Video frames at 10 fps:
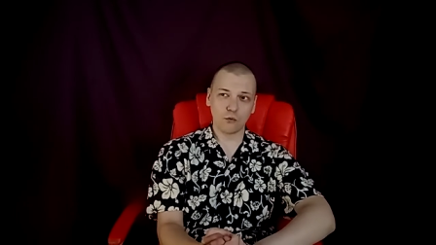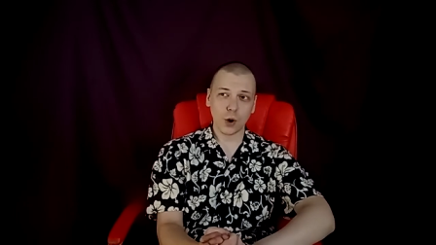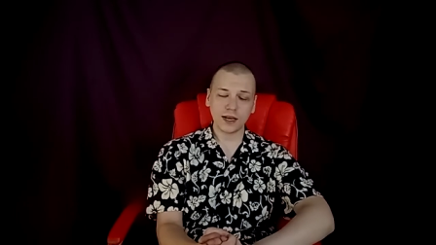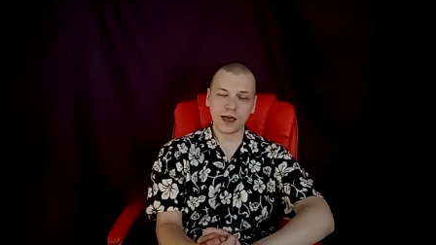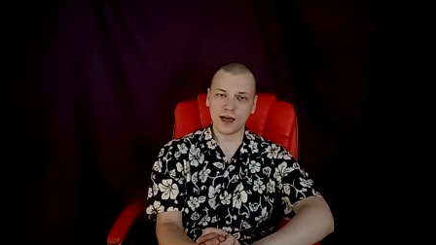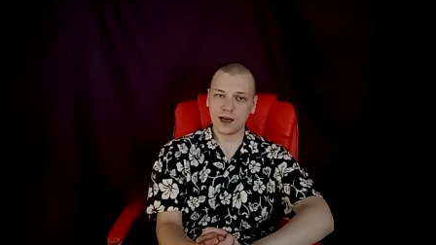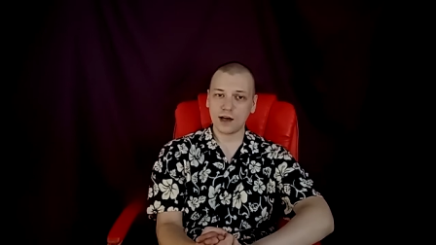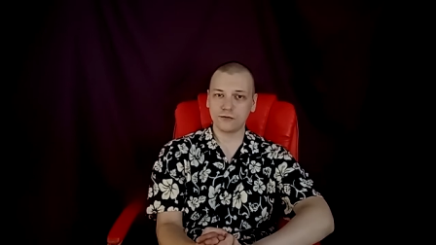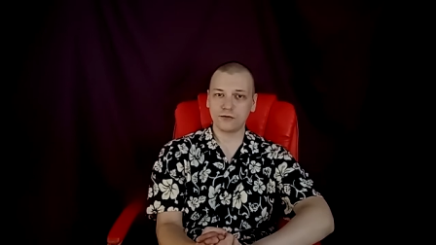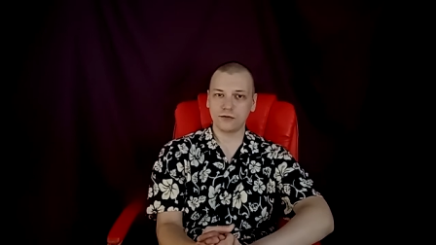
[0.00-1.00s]
one
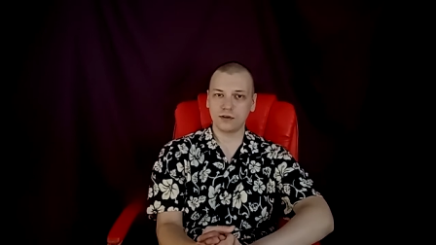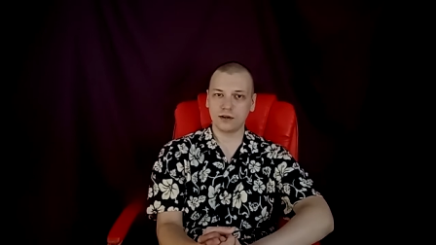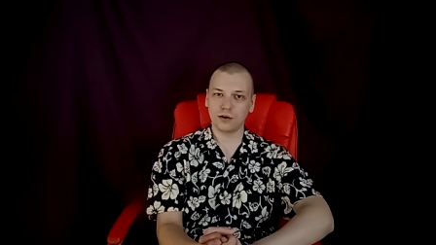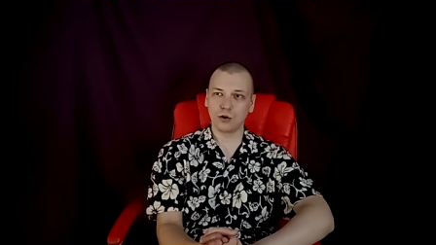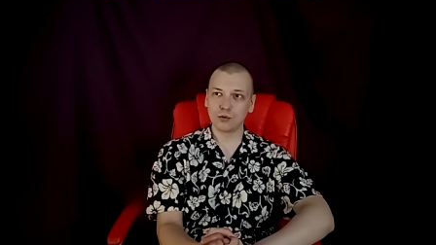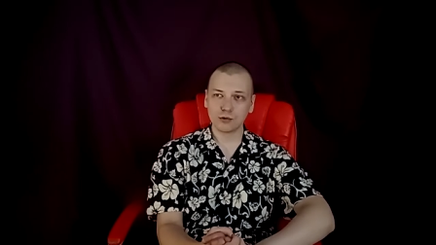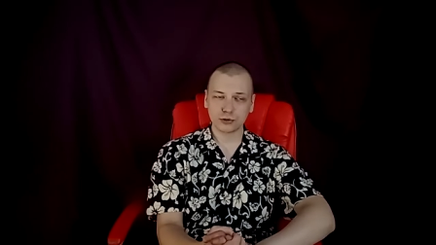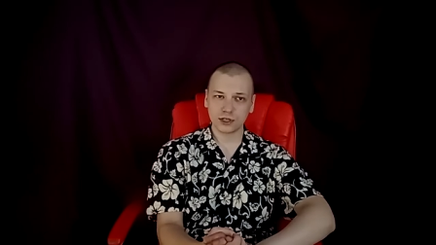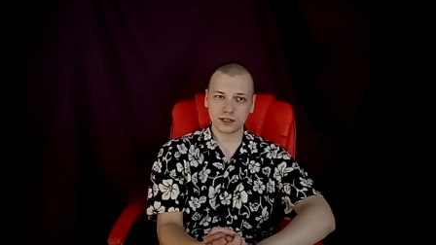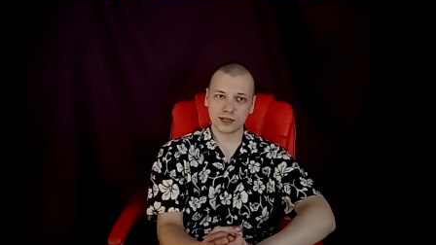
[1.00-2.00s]
half,
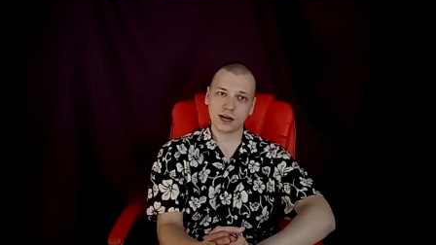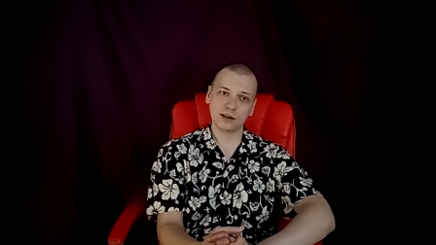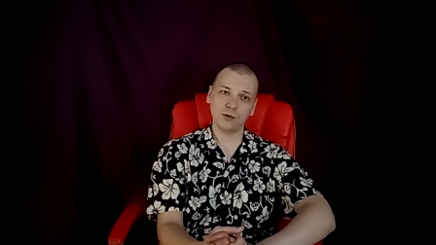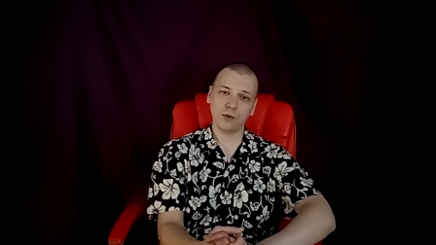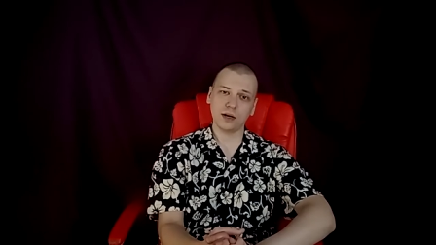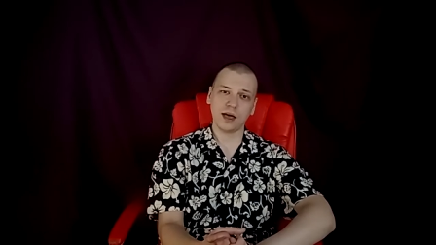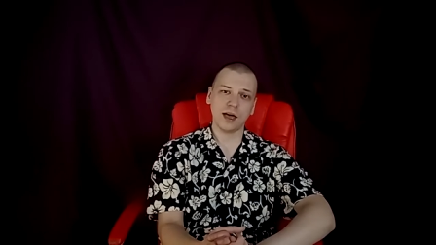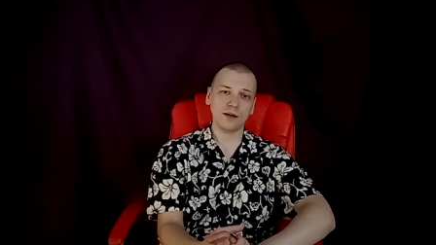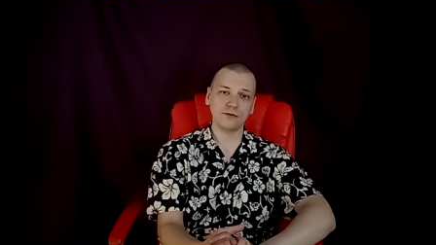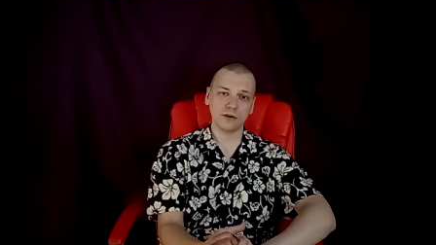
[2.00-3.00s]
almost exactly one
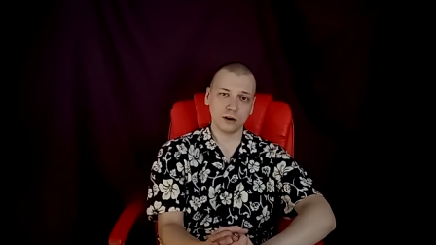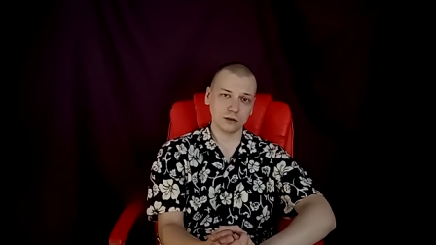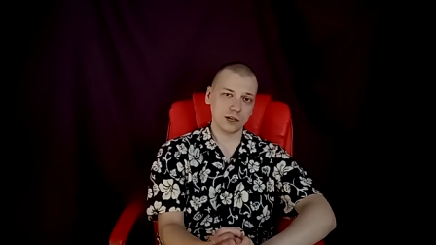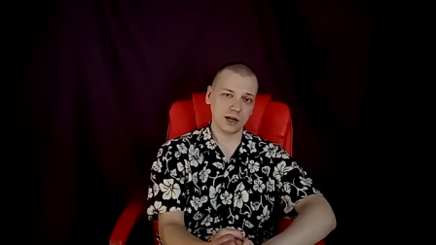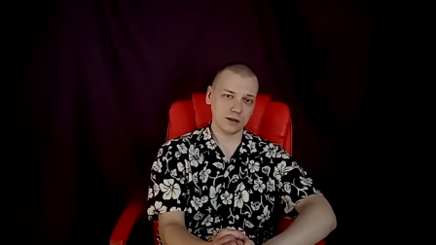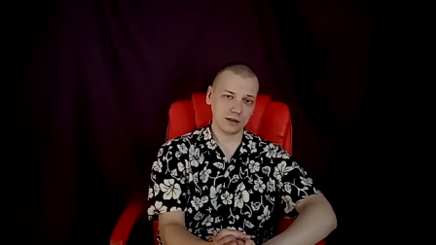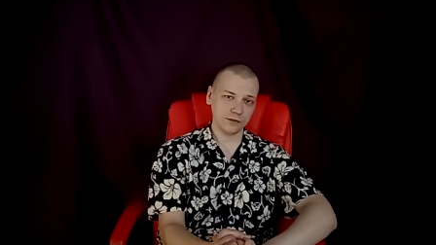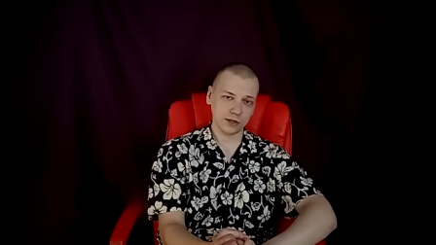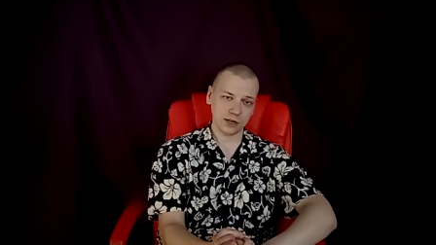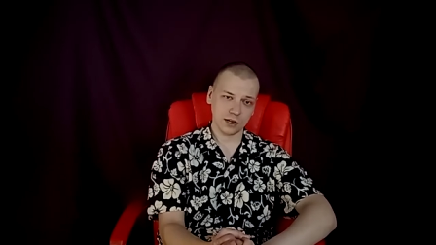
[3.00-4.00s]
half are
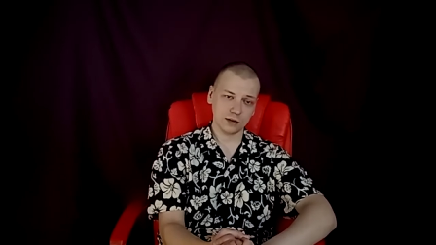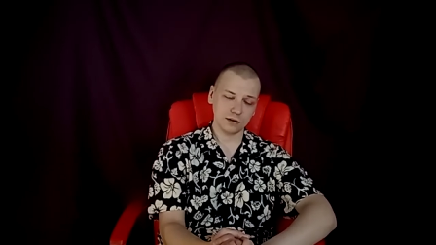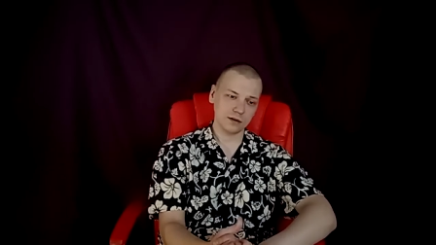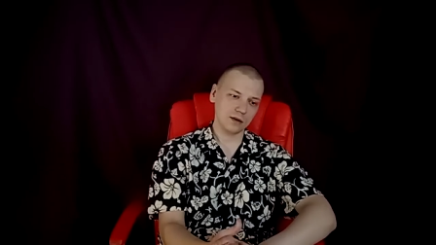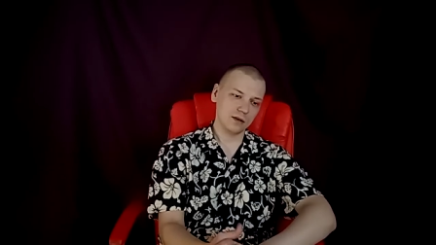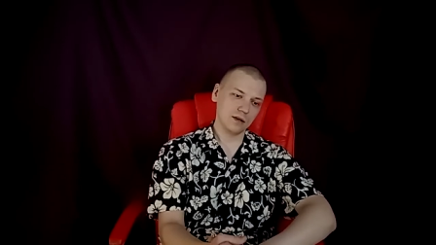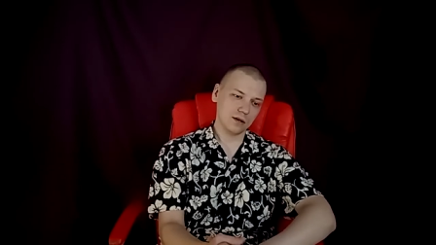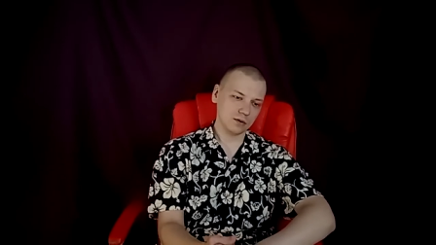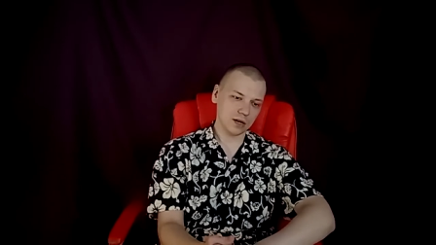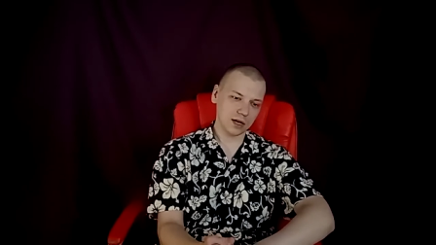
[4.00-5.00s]
left-handed,
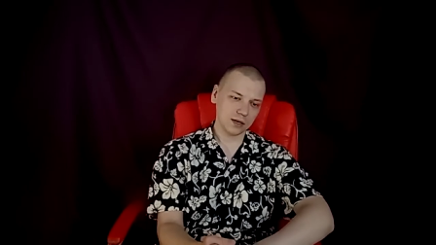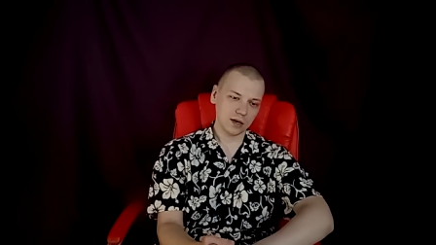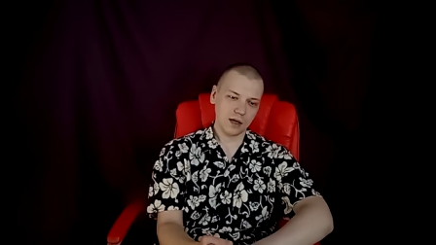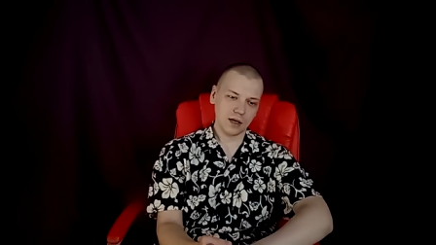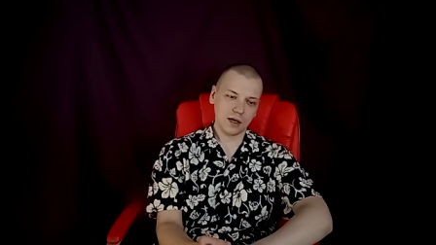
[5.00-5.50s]
right?